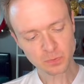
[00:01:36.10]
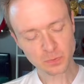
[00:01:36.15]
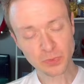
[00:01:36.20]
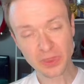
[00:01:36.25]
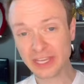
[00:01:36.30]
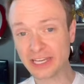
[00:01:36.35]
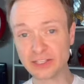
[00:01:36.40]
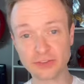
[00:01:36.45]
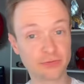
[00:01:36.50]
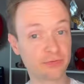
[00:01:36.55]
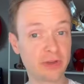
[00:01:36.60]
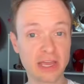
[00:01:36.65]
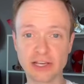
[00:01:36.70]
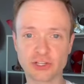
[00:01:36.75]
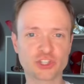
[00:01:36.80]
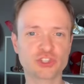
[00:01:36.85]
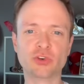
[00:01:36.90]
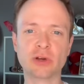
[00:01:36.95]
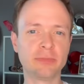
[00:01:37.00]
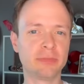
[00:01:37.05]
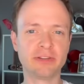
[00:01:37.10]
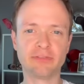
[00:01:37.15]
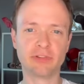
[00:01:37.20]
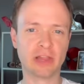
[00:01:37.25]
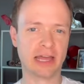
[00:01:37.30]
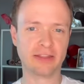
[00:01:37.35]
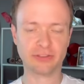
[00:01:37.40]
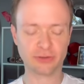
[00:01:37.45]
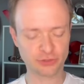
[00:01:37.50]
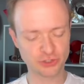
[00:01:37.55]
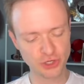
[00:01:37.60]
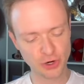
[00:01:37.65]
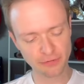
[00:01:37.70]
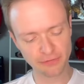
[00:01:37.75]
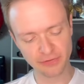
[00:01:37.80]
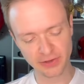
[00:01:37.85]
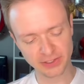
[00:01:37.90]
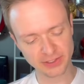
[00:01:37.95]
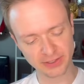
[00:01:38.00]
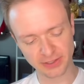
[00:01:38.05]
It's extremely flat. There's no
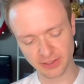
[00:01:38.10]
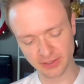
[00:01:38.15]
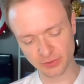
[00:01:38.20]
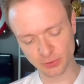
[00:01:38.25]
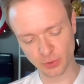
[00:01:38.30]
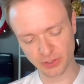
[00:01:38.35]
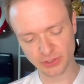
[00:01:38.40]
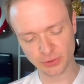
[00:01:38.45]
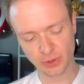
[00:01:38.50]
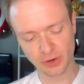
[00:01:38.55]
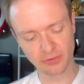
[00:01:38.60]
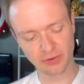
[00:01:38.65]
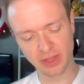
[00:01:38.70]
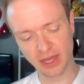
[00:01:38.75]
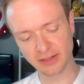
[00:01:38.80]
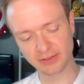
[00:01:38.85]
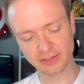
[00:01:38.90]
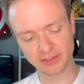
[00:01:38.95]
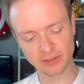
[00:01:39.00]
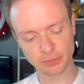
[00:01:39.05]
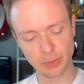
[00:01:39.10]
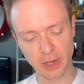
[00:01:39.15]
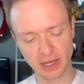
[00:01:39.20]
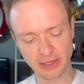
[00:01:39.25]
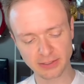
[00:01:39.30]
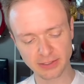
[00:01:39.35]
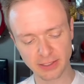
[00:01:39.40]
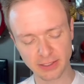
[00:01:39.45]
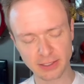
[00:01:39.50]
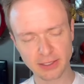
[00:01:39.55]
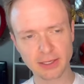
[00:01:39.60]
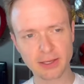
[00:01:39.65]
fizz in this whatsoever. That's expected.